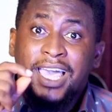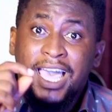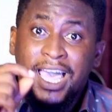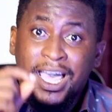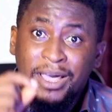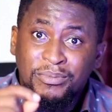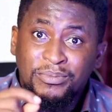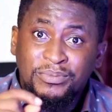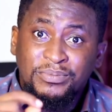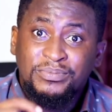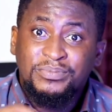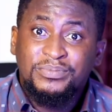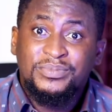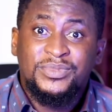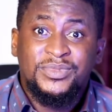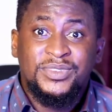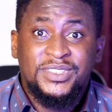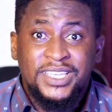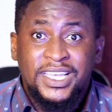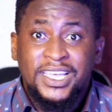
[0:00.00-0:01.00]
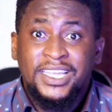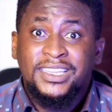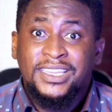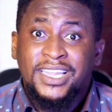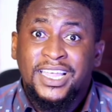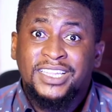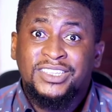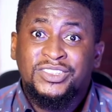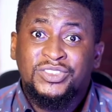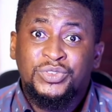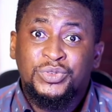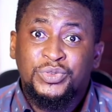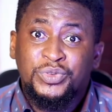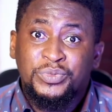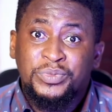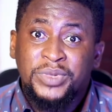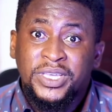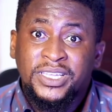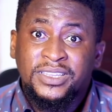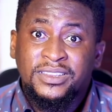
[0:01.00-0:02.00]
I'm saying that
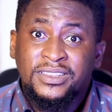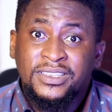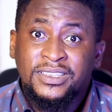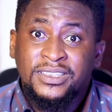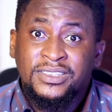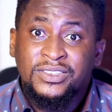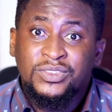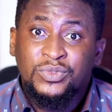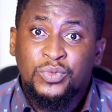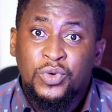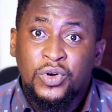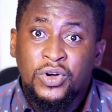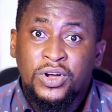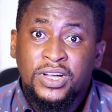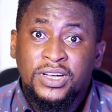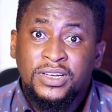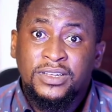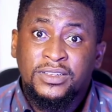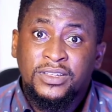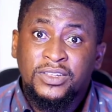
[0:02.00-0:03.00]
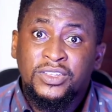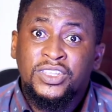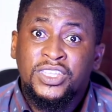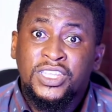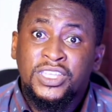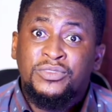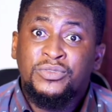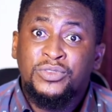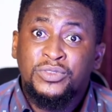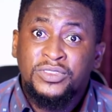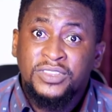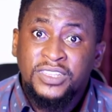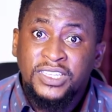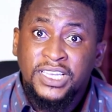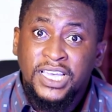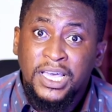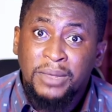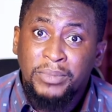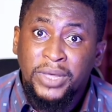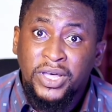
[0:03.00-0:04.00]
you'll make things work if you
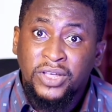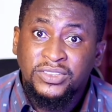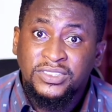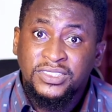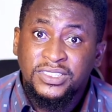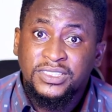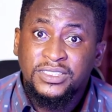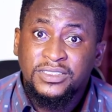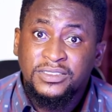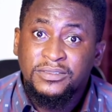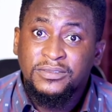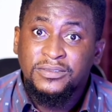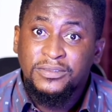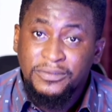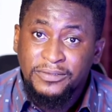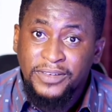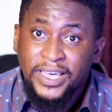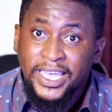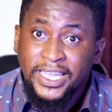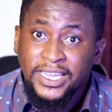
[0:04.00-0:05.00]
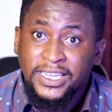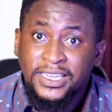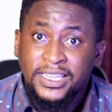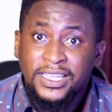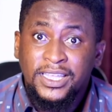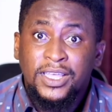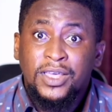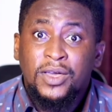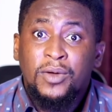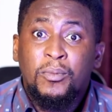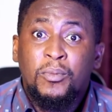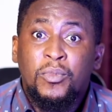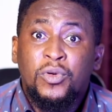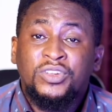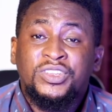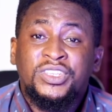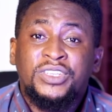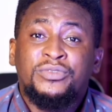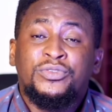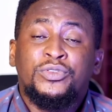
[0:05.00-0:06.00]
think about it, fine.
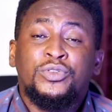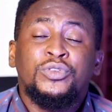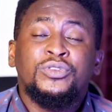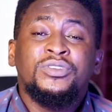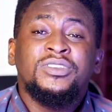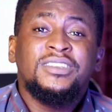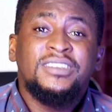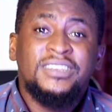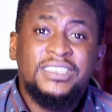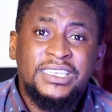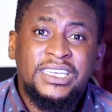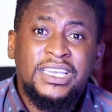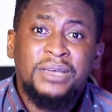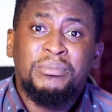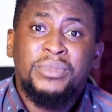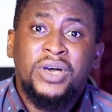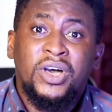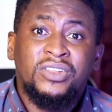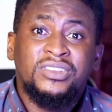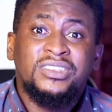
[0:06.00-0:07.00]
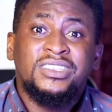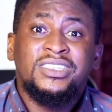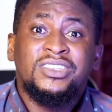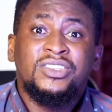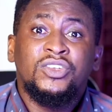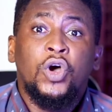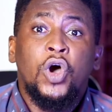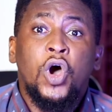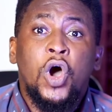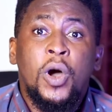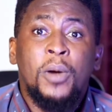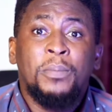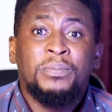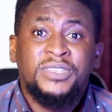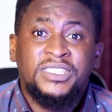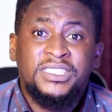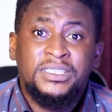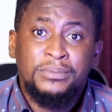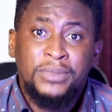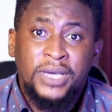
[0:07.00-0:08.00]
But if you don't think about it
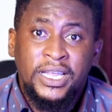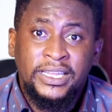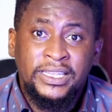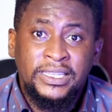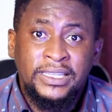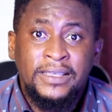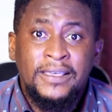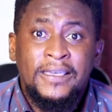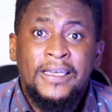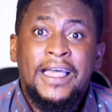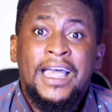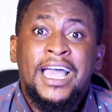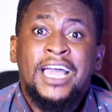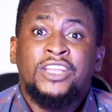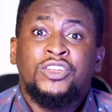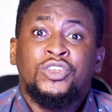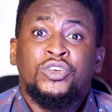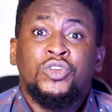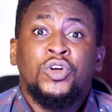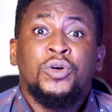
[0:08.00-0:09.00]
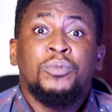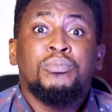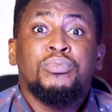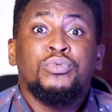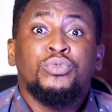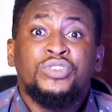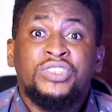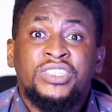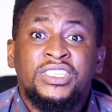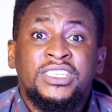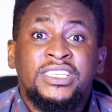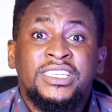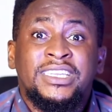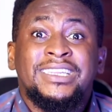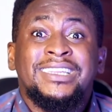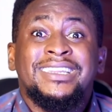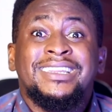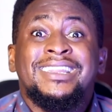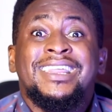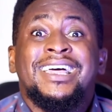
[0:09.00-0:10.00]
optimally and you're not putting
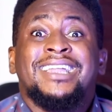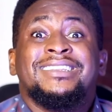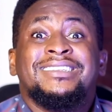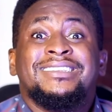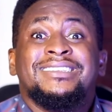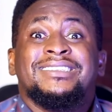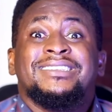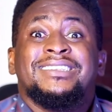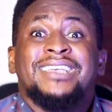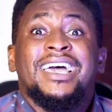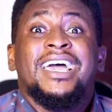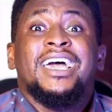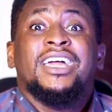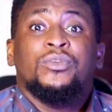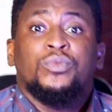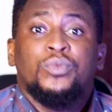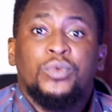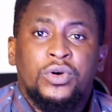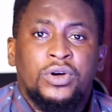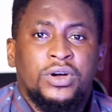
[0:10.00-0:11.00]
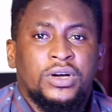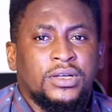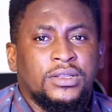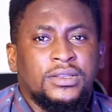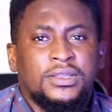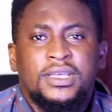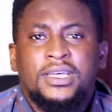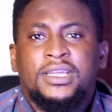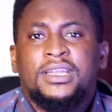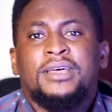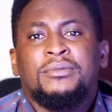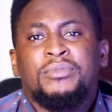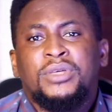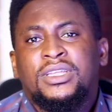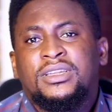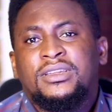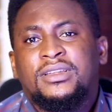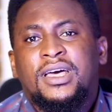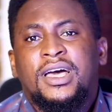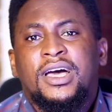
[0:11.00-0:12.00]
in that desired work, then I
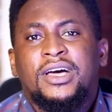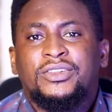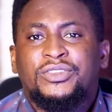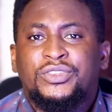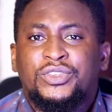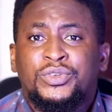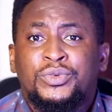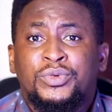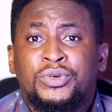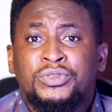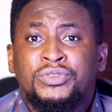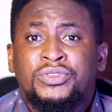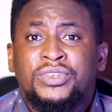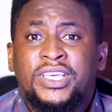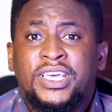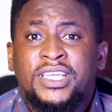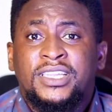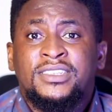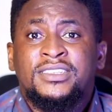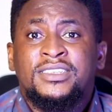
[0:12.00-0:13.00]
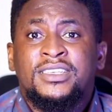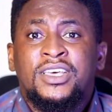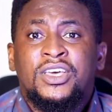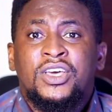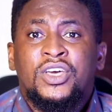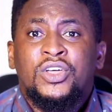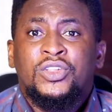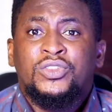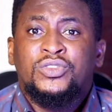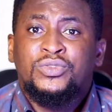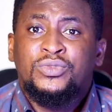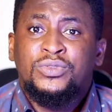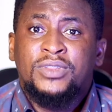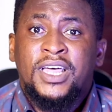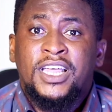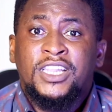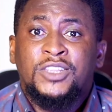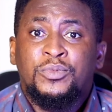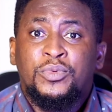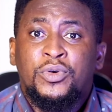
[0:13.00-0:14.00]
mean, how do you want to get to
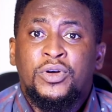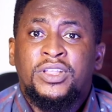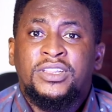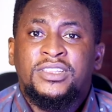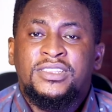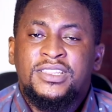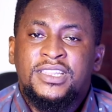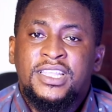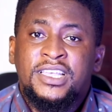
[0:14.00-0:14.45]
that point?